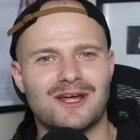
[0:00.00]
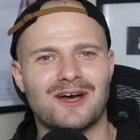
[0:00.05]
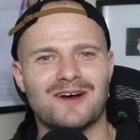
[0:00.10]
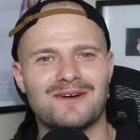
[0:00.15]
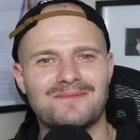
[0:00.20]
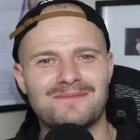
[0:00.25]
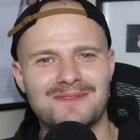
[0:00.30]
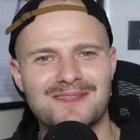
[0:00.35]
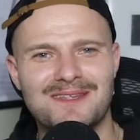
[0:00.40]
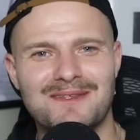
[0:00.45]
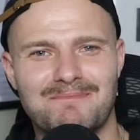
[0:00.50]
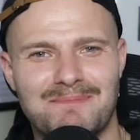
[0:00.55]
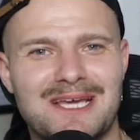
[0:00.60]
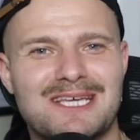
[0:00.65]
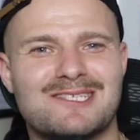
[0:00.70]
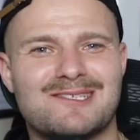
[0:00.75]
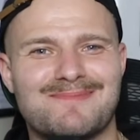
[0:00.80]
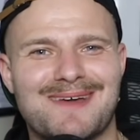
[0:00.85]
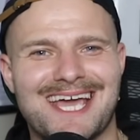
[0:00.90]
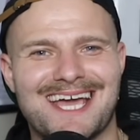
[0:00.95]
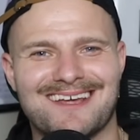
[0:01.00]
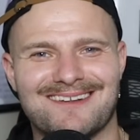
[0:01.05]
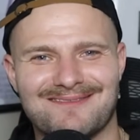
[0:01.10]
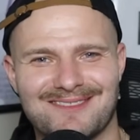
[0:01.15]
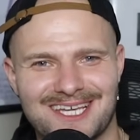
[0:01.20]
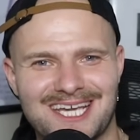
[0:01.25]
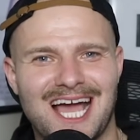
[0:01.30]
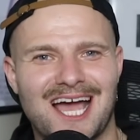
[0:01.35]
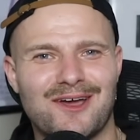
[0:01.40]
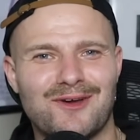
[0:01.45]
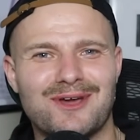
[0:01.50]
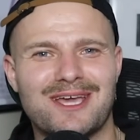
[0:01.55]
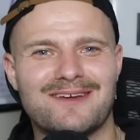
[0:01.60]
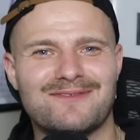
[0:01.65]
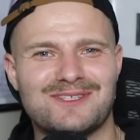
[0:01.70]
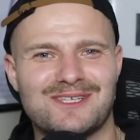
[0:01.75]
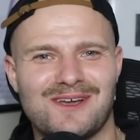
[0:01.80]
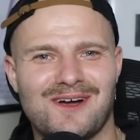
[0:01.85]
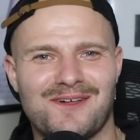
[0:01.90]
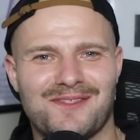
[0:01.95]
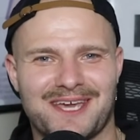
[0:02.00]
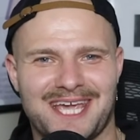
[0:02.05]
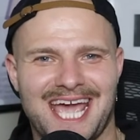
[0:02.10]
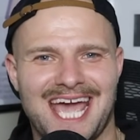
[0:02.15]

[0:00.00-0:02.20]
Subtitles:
know, Piss Man, the guy who gives you all the